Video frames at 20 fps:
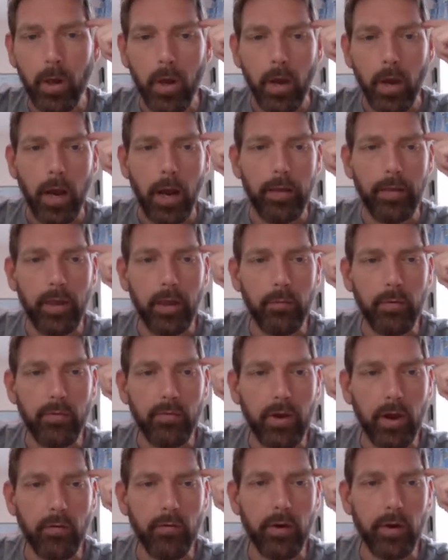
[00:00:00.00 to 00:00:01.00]
And then we've
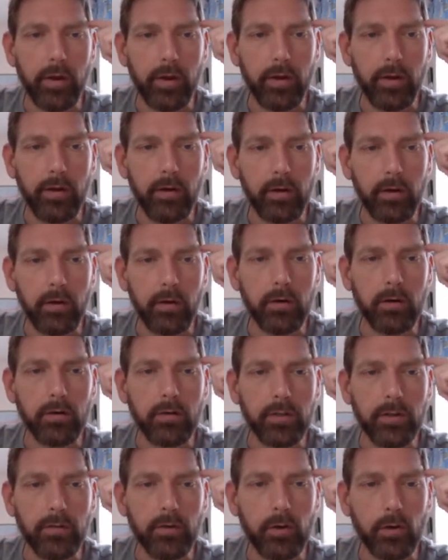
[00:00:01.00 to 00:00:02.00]
got right here
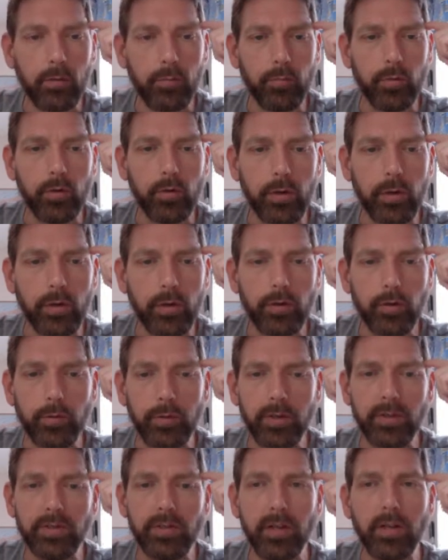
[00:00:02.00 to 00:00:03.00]
700 milliliters.
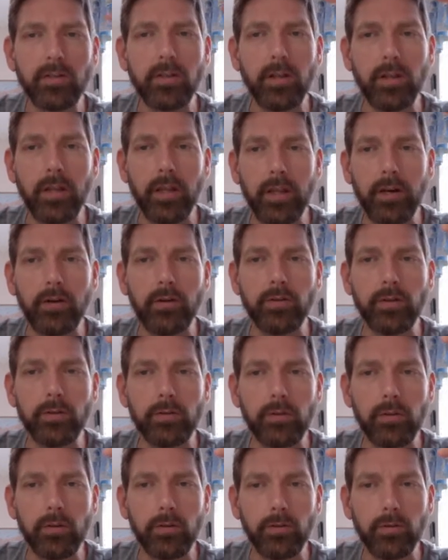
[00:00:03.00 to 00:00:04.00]
This says liters of
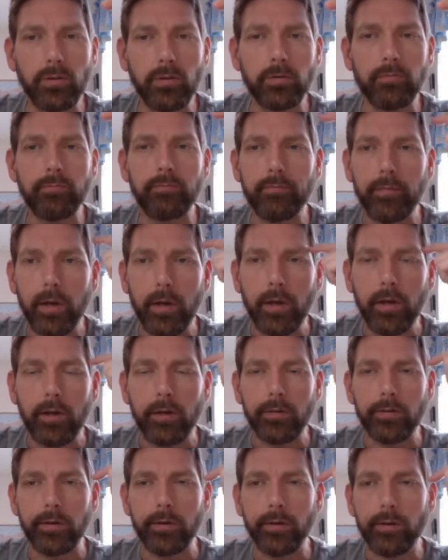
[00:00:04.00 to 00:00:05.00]
solution.
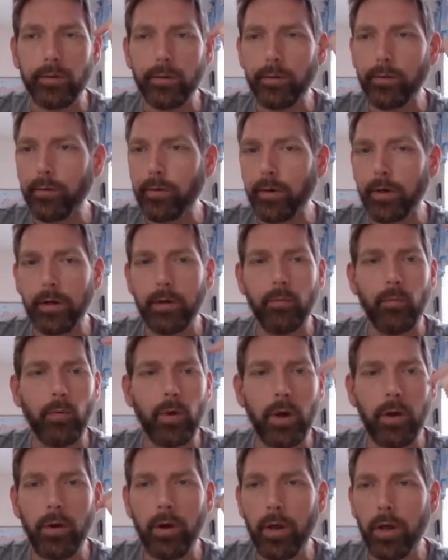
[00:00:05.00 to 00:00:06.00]
So
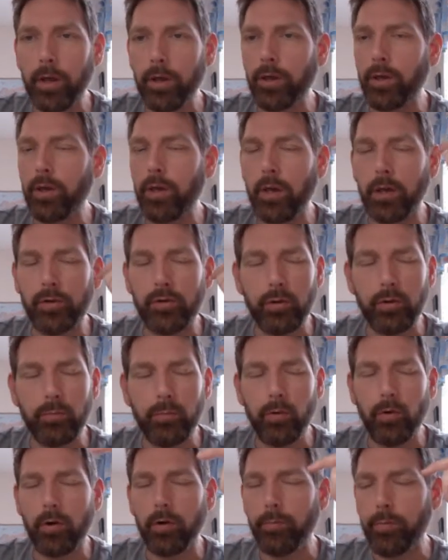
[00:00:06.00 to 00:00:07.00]
it should
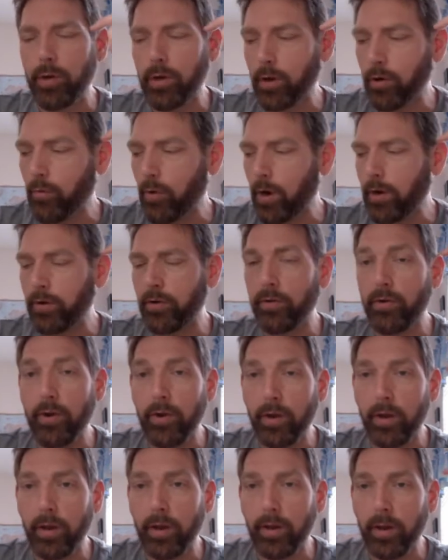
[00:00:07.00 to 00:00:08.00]
already be ingrained
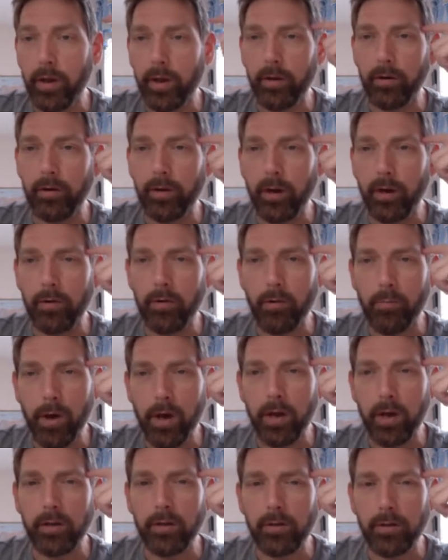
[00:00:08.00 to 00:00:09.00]
in your
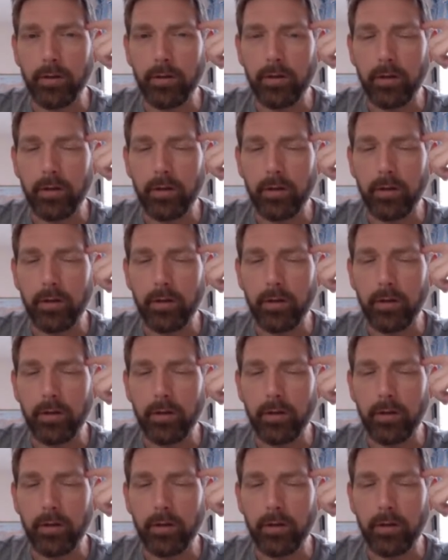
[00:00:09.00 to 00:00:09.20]
mind,